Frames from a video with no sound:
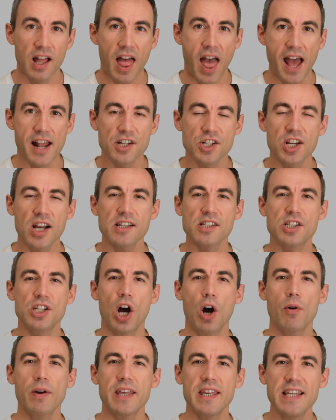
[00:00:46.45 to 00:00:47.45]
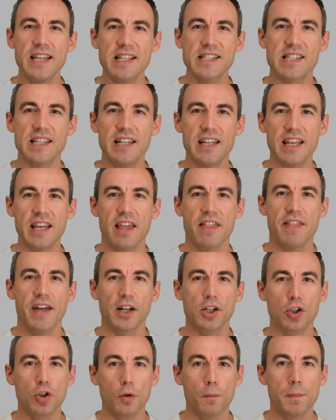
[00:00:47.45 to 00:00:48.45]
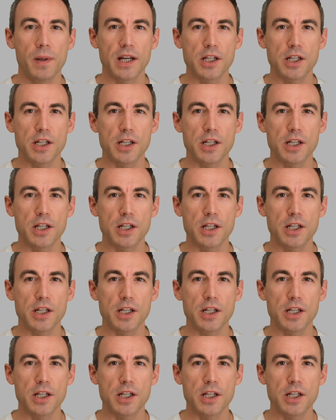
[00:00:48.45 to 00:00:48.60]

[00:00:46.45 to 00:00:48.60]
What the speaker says: and just how easily that could be